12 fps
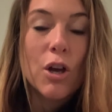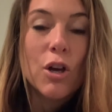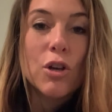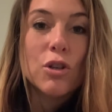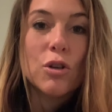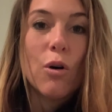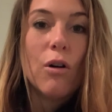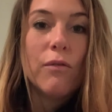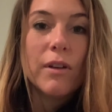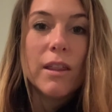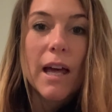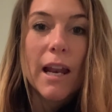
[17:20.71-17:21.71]
So
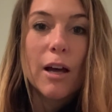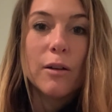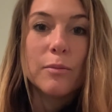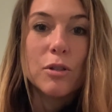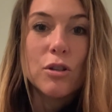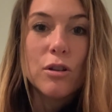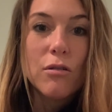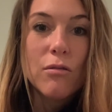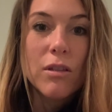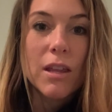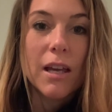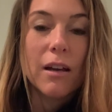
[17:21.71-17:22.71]
hopefully that helps you
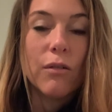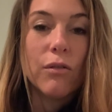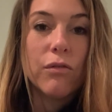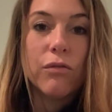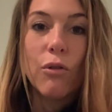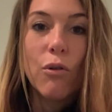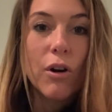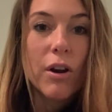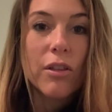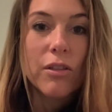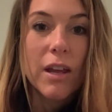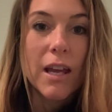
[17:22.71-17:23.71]
think of 4
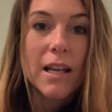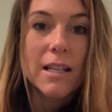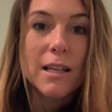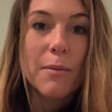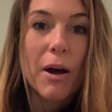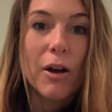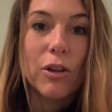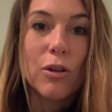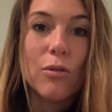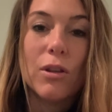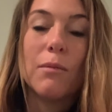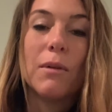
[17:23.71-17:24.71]
things about you
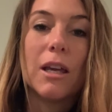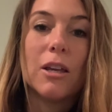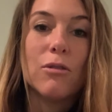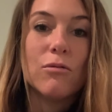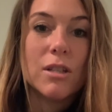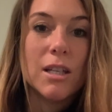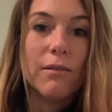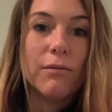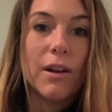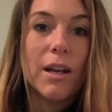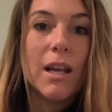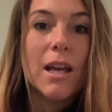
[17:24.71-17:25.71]
that make you
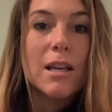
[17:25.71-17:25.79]
different,